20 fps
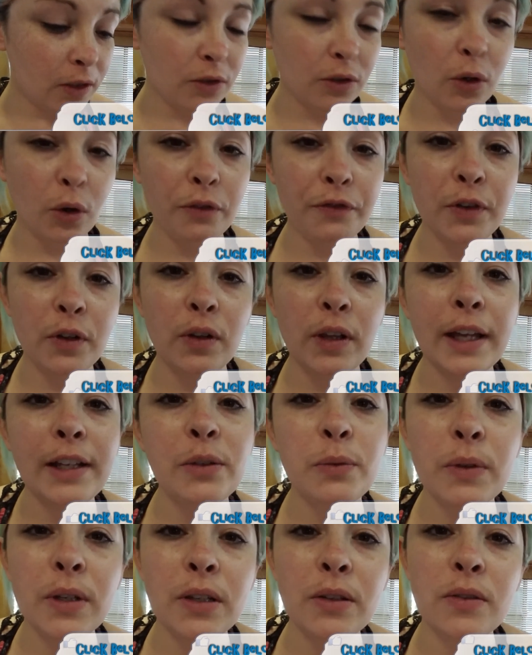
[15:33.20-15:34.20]
So if you
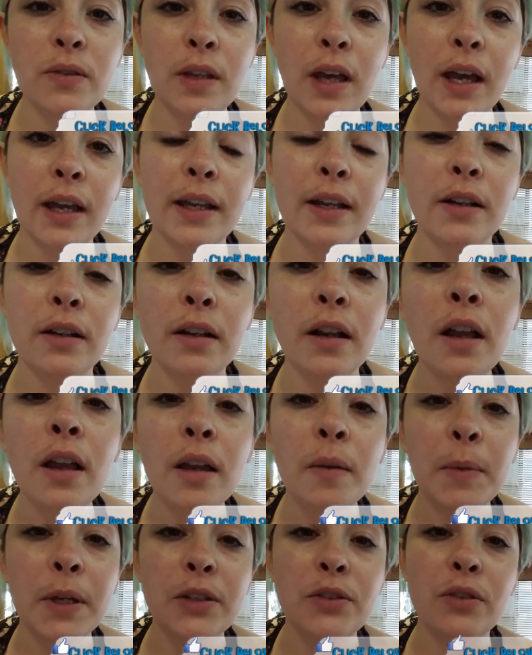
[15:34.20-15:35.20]
liked what you saw here,
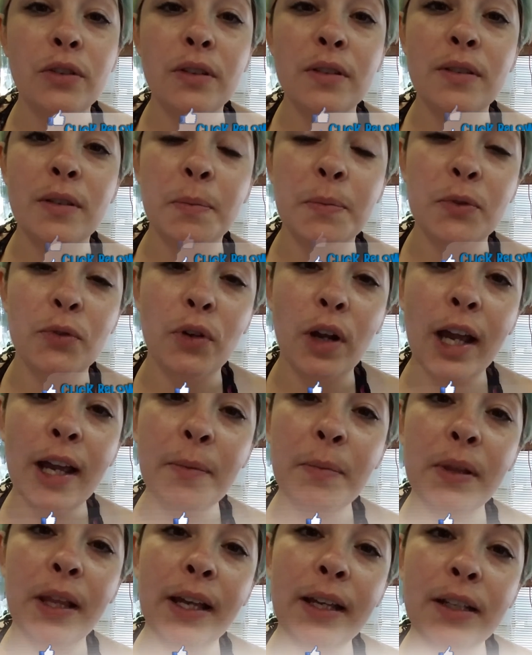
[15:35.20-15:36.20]
make sure to
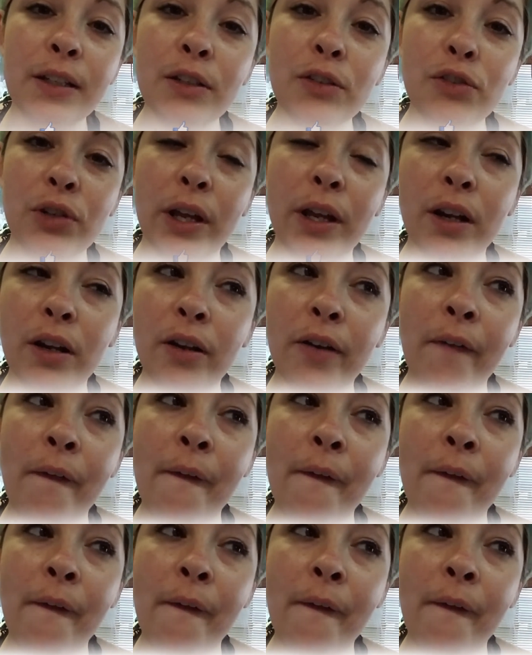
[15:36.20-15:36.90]
subscribe, like, and share.